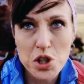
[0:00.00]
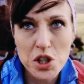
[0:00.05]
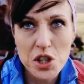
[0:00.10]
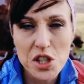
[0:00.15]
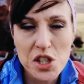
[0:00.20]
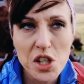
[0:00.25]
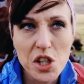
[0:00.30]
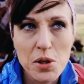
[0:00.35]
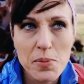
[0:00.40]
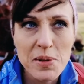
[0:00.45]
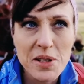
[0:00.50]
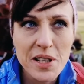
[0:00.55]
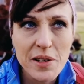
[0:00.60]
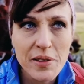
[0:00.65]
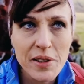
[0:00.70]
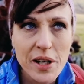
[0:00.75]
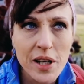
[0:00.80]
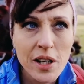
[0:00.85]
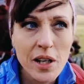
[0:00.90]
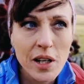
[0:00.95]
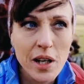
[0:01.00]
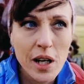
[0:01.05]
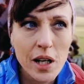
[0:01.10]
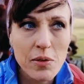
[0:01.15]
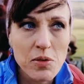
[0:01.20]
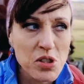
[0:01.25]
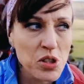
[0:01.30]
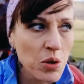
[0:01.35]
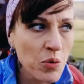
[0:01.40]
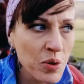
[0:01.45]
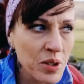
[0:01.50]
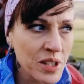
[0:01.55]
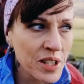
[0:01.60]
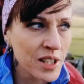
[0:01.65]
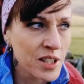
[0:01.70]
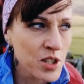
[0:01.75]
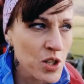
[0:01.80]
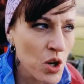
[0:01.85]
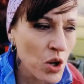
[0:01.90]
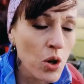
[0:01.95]
this documentary, I was not windy at
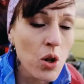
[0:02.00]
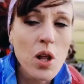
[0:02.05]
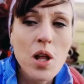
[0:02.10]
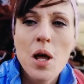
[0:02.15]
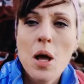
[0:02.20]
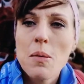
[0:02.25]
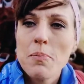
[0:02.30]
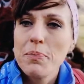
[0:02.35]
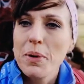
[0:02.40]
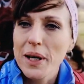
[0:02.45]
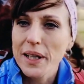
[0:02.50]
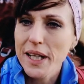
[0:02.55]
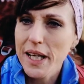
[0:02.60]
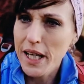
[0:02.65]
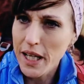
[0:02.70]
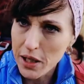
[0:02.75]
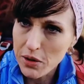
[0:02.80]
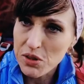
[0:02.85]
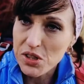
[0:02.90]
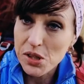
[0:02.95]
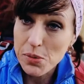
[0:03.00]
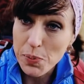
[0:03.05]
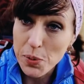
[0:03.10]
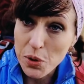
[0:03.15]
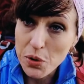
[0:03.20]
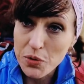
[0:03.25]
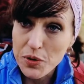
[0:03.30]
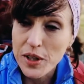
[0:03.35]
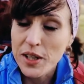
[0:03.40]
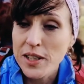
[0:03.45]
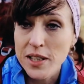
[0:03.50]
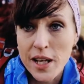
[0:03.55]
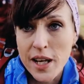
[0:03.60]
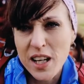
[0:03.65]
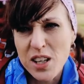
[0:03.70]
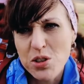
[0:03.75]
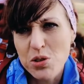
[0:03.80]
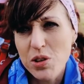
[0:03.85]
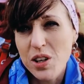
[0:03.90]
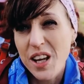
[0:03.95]
all, but here is the proof. It
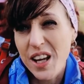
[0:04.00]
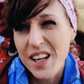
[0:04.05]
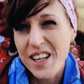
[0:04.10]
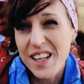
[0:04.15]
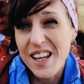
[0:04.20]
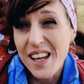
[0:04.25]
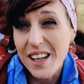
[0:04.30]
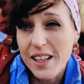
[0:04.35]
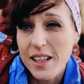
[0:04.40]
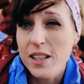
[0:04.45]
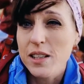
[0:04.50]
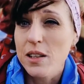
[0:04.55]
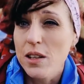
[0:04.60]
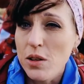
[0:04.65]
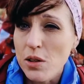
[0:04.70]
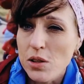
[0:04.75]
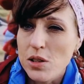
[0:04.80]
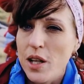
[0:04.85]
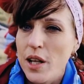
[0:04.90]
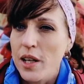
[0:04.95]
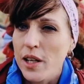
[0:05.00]
actually, yeah, it looks like